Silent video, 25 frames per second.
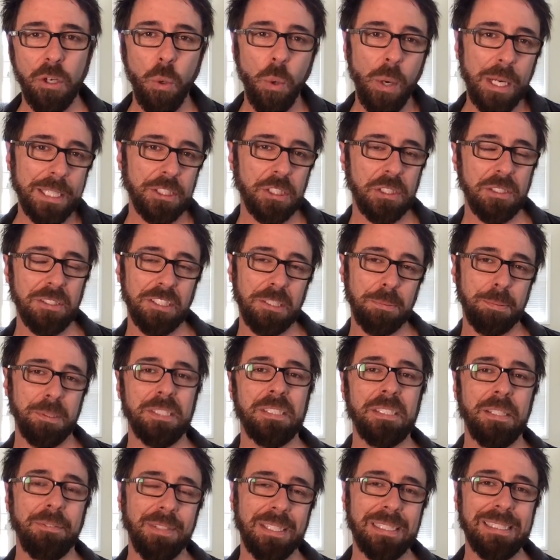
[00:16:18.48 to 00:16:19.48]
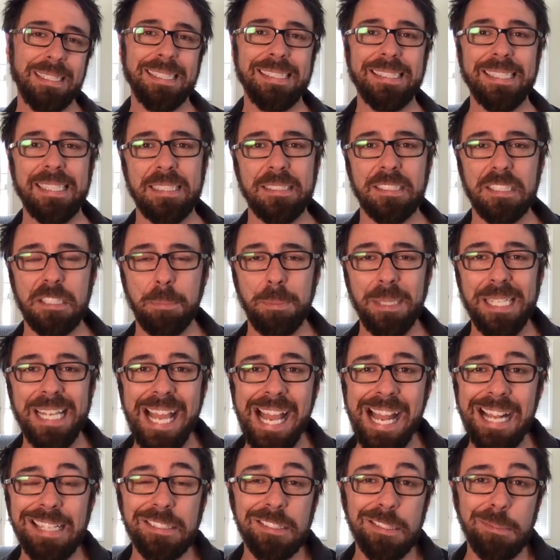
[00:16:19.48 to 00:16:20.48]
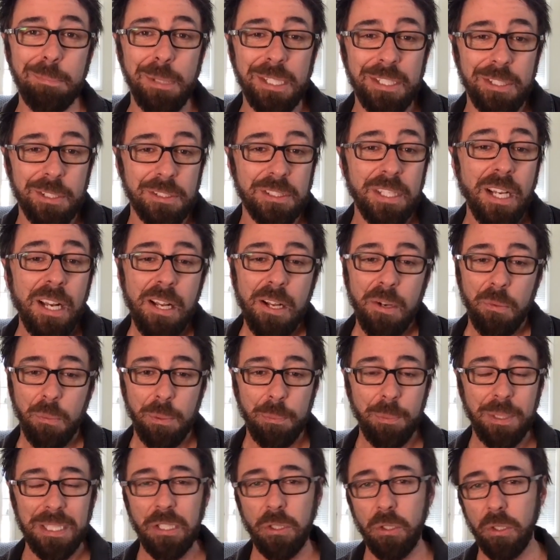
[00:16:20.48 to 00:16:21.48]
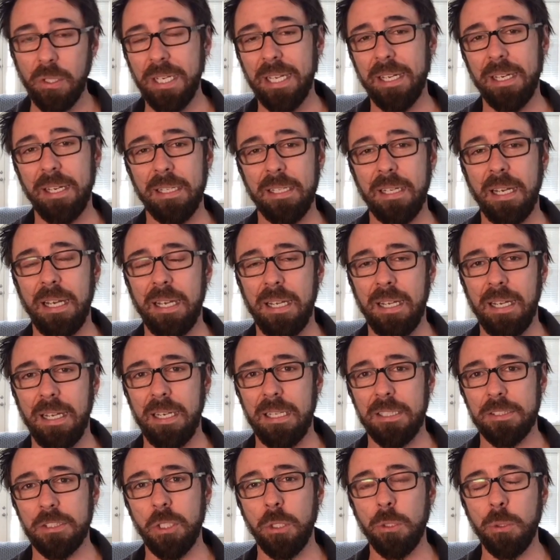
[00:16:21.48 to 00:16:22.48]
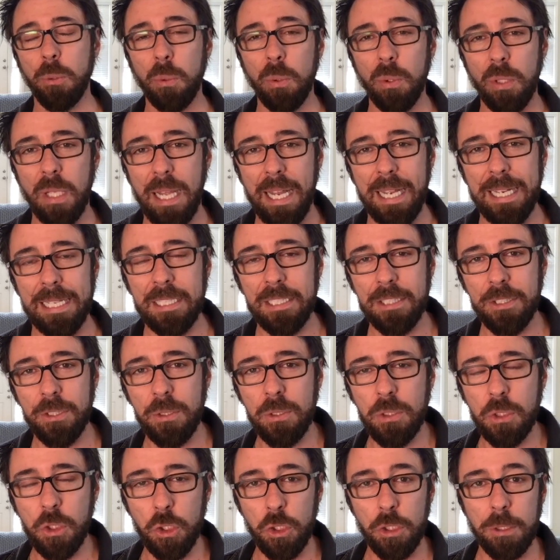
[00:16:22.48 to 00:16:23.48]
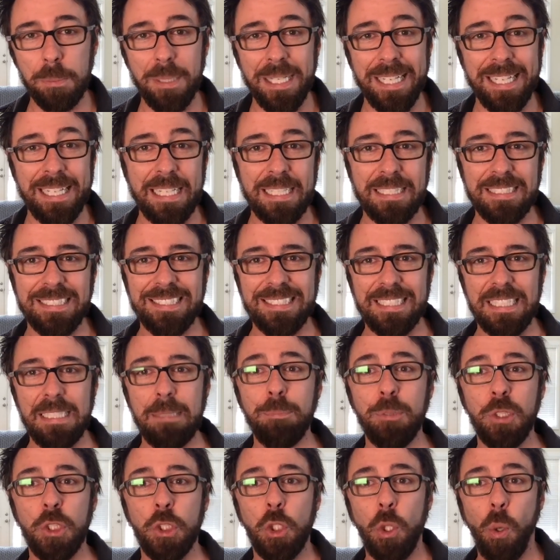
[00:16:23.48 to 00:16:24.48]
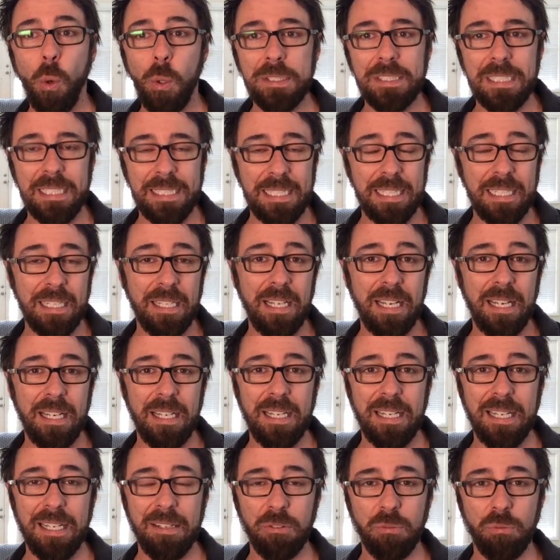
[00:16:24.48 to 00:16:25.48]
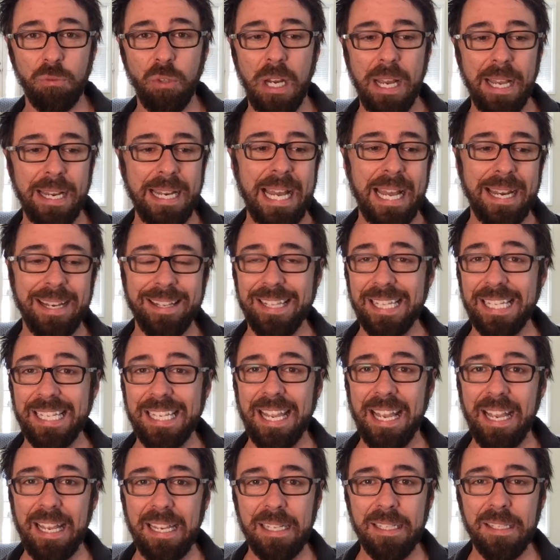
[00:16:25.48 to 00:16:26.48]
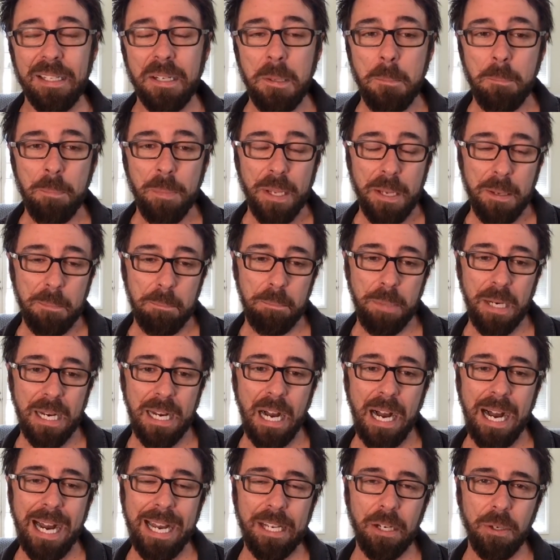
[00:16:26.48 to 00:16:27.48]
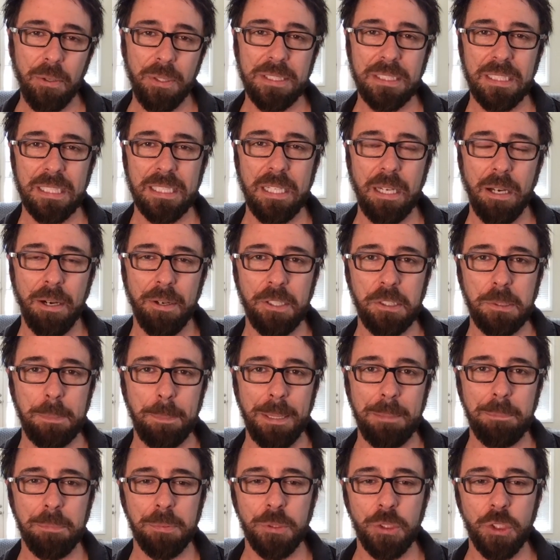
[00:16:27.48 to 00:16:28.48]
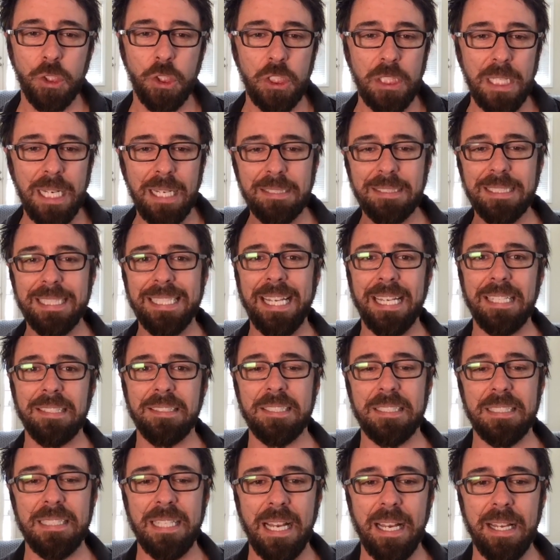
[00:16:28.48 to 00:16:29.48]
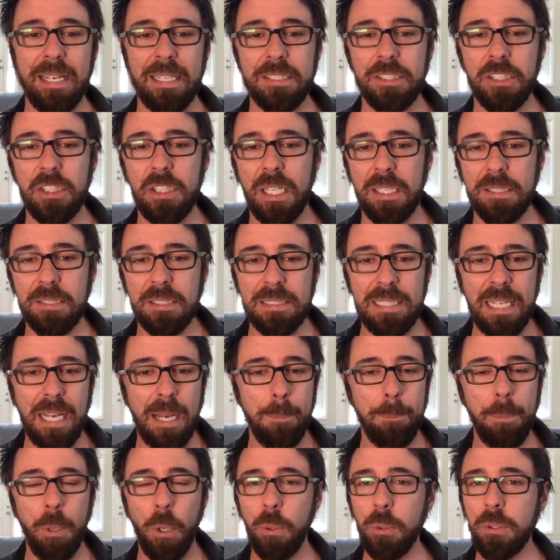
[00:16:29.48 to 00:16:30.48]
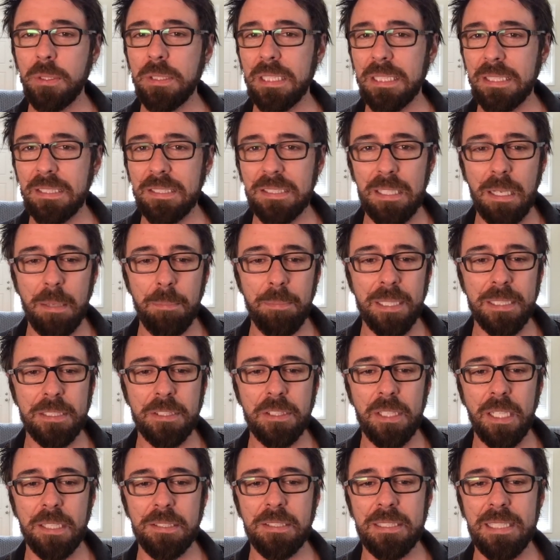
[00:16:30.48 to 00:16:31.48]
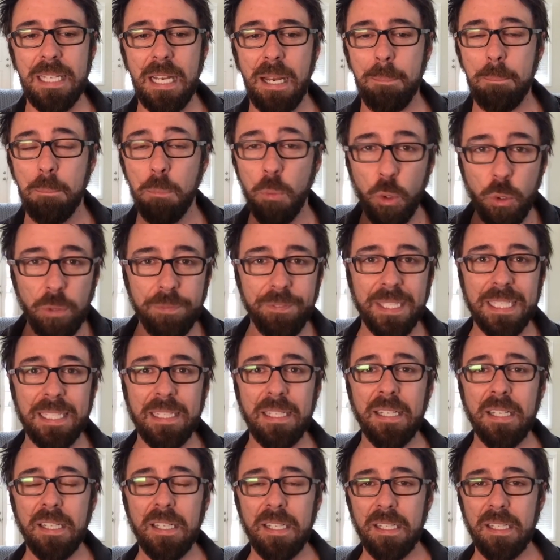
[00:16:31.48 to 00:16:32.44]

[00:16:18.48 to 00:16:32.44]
question specifically needs to be answered, because when we look at a tool like YouTube, it can seem daunting right out of the gate. But I always encourage people, just get started, just start posting something, just start moving